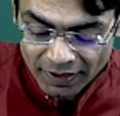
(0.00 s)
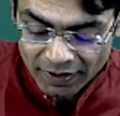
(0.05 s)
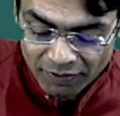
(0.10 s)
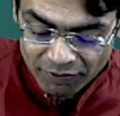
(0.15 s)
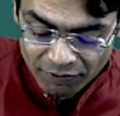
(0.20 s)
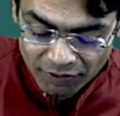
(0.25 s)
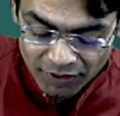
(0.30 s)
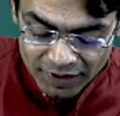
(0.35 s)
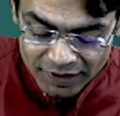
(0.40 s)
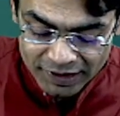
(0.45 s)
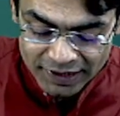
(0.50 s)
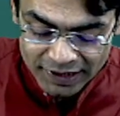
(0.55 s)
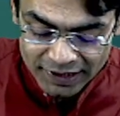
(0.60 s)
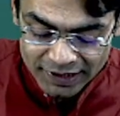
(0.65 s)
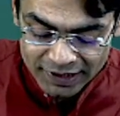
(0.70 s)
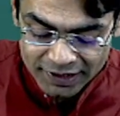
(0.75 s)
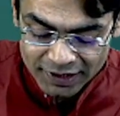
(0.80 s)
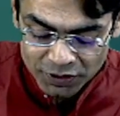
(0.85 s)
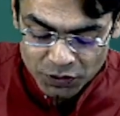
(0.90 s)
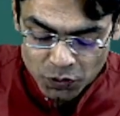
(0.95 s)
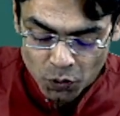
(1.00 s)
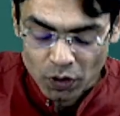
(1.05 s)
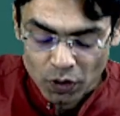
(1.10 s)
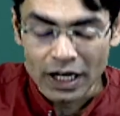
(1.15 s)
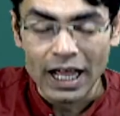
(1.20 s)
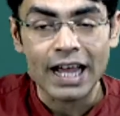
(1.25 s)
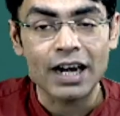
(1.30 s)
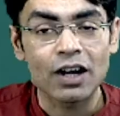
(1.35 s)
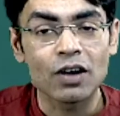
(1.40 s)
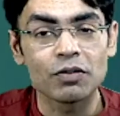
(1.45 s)
First is the total
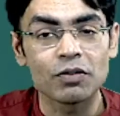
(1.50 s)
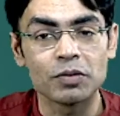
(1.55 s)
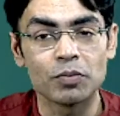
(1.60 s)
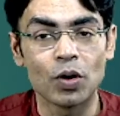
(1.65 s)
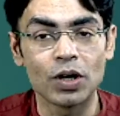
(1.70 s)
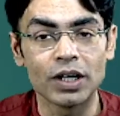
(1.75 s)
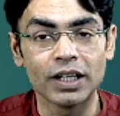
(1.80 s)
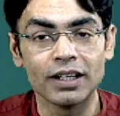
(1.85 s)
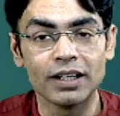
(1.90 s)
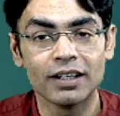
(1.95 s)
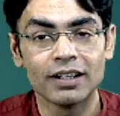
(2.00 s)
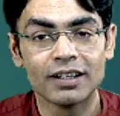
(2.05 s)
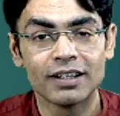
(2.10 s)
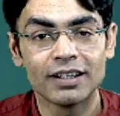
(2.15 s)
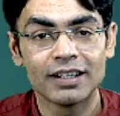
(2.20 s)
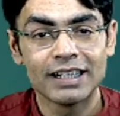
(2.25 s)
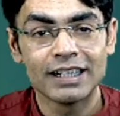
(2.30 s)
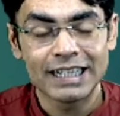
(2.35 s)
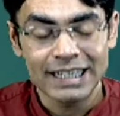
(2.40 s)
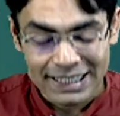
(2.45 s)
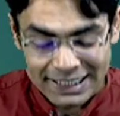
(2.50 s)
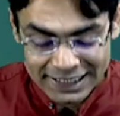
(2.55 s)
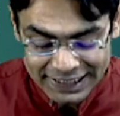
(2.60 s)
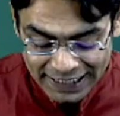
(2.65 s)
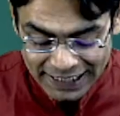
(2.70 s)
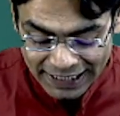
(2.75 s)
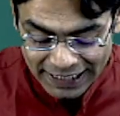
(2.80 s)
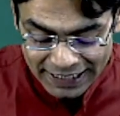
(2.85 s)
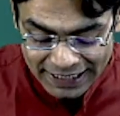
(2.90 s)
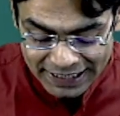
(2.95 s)
iron of the body.
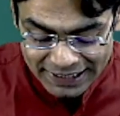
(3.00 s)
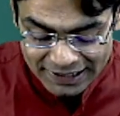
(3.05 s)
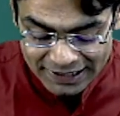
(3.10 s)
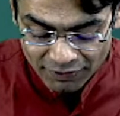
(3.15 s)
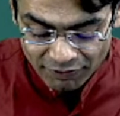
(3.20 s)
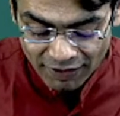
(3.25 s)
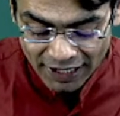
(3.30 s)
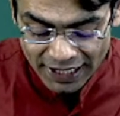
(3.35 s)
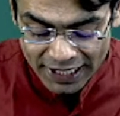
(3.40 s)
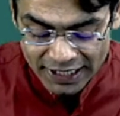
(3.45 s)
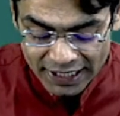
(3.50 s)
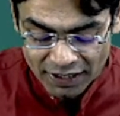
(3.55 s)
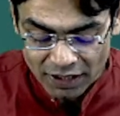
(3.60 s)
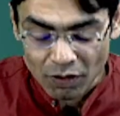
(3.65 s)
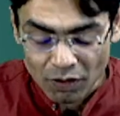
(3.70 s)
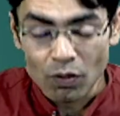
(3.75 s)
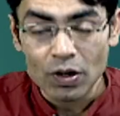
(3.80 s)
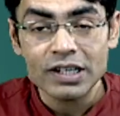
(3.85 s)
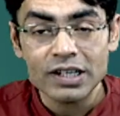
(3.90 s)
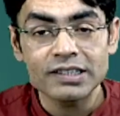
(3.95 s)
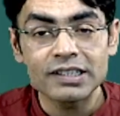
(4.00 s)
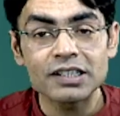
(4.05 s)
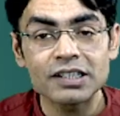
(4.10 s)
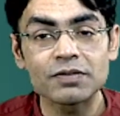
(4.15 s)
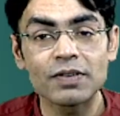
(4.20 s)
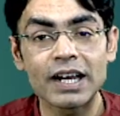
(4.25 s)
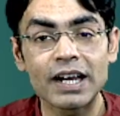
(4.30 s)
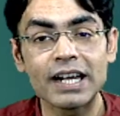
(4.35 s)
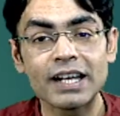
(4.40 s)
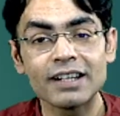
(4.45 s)
Second is the ferritin. Now, what is this
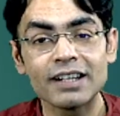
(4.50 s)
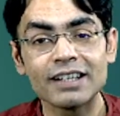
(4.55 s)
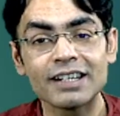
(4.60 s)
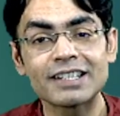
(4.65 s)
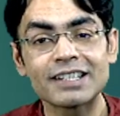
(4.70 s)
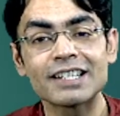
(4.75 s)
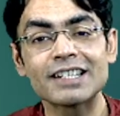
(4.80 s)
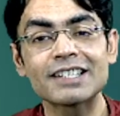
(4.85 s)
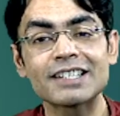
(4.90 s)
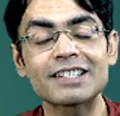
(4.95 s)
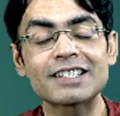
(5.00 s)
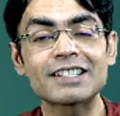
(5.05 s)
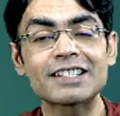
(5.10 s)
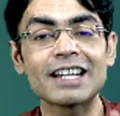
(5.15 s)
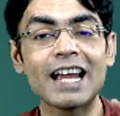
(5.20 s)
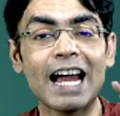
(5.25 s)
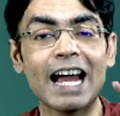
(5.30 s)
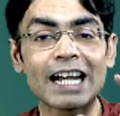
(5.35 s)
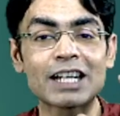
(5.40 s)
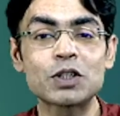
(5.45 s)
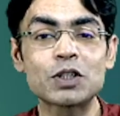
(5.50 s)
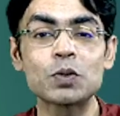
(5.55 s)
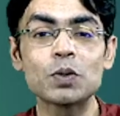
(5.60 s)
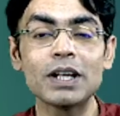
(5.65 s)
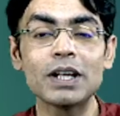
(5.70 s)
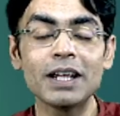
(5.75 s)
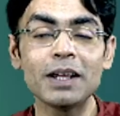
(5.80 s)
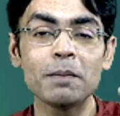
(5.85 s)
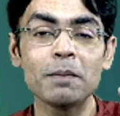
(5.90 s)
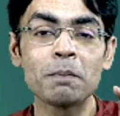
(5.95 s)
ferritin? This is
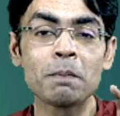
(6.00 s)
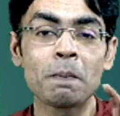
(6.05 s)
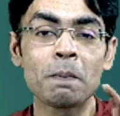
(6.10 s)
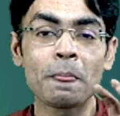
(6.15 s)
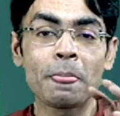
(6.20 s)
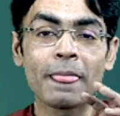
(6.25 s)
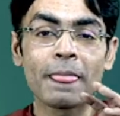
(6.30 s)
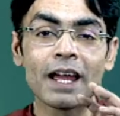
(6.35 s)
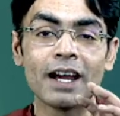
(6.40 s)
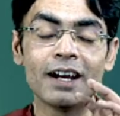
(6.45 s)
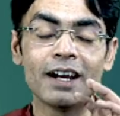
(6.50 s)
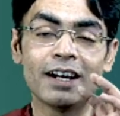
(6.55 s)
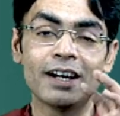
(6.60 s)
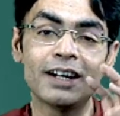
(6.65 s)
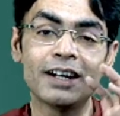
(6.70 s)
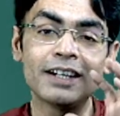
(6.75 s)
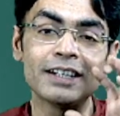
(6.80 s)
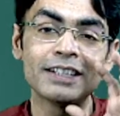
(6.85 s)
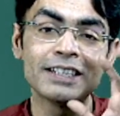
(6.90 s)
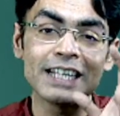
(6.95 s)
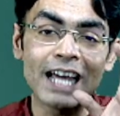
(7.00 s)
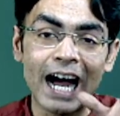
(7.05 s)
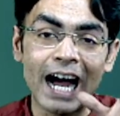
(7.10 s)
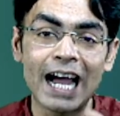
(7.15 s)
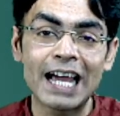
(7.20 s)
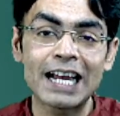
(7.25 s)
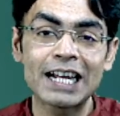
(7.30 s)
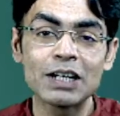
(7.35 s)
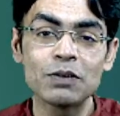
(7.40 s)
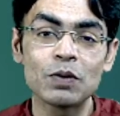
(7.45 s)
actually the
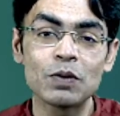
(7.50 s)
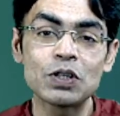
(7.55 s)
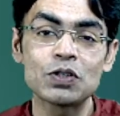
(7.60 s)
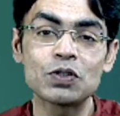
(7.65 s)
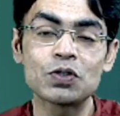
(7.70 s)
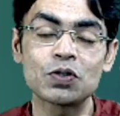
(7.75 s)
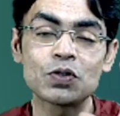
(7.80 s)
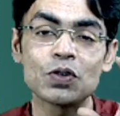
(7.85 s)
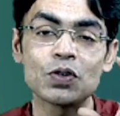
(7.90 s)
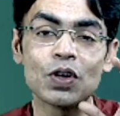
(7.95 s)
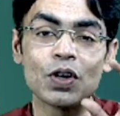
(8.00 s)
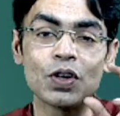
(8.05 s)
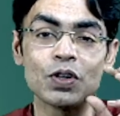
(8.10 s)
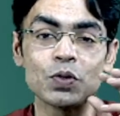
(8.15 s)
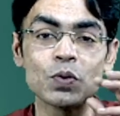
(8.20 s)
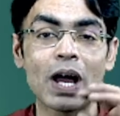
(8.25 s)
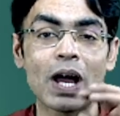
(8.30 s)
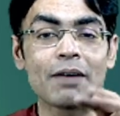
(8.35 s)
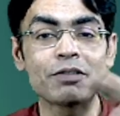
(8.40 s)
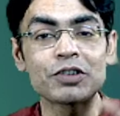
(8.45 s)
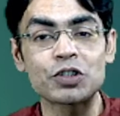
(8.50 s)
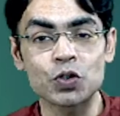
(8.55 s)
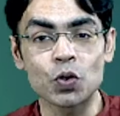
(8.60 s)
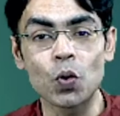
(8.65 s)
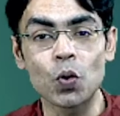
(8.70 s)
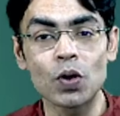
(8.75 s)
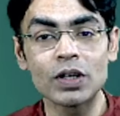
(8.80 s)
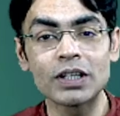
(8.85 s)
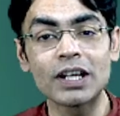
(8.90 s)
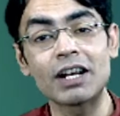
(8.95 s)
iron which you have
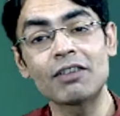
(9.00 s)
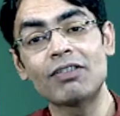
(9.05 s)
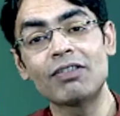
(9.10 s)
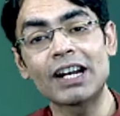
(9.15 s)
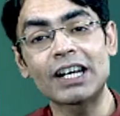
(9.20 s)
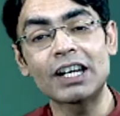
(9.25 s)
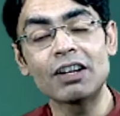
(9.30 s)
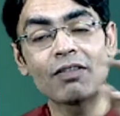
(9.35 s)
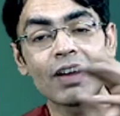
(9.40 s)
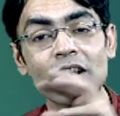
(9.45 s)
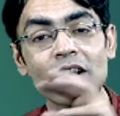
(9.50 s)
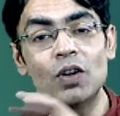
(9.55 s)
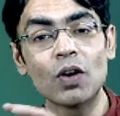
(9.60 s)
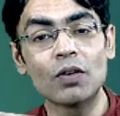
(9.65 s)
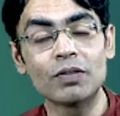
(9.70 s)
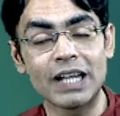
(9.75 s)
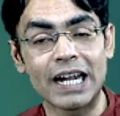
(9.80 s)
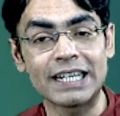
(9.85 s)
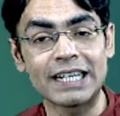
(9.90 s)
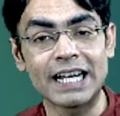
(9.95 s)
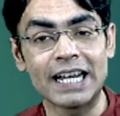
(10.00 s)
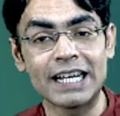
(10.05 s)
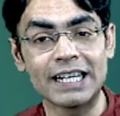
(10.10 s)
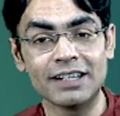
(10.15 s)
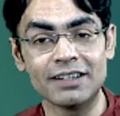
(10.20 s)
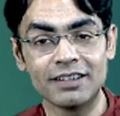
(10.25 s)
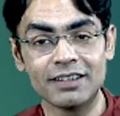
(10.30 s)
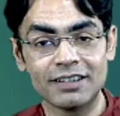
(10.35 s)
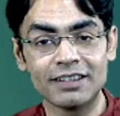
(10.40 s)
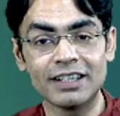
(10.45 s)
stored, the reflective value of that iron,
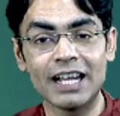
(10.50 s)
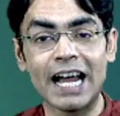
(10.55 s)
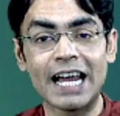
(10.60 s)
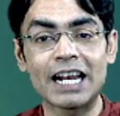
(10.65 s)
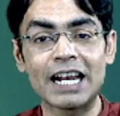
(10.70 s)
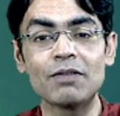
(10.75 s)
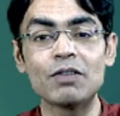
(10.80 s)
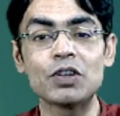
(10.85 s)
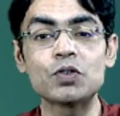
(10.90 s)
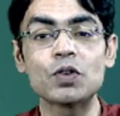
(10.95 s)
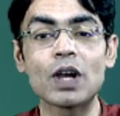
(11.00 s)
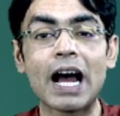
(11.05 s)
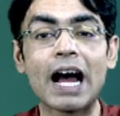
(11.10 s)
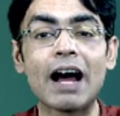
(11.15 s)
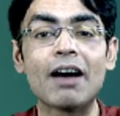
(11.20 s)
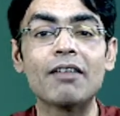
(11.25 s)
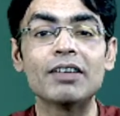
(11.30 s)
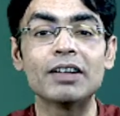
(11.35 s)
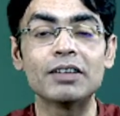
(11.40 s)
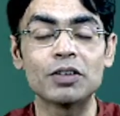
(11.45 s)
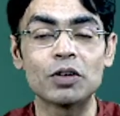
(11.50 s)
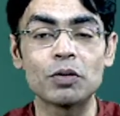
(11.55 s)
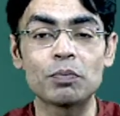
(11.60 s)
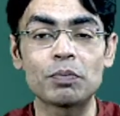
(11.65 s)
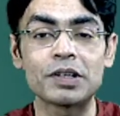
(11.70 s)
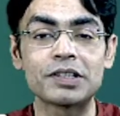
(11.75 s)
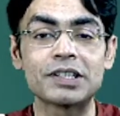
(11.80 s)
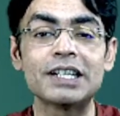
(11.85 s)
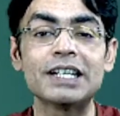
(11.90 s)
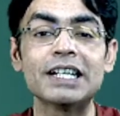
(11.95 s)
the iron which you have
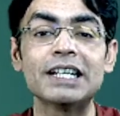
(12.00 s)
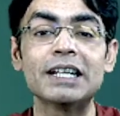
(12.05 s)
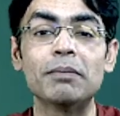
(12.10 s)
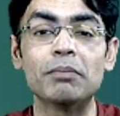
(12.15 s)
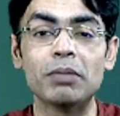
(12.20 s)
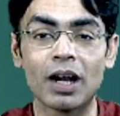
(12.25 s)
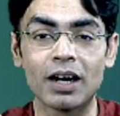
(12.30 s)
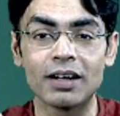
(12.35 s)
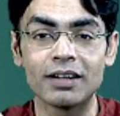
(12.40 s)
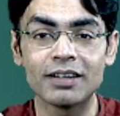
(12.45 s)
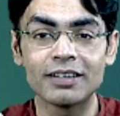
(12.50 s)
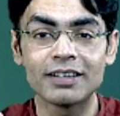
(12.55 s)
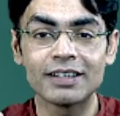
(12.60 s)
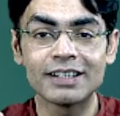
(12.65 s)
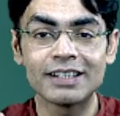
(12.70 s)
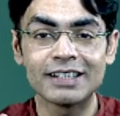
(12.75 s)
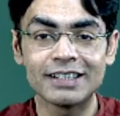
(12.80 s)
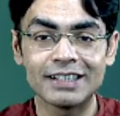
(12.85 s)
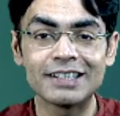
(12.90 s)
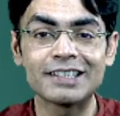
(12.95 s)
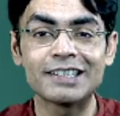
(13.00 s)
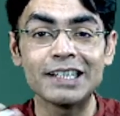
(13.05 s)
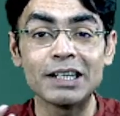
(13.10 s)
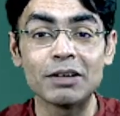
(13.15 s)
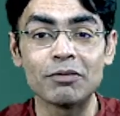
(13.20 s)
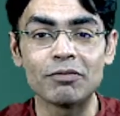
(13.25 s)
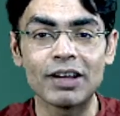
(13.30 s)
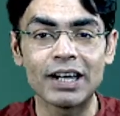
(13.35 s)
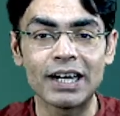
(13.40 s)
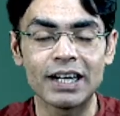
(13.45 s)
present in the blood, serum
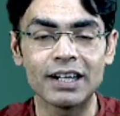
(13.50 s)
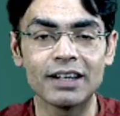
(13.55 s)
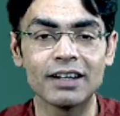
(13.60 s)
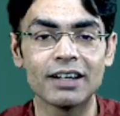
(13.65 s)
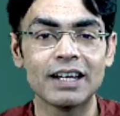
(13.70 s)
ferritin.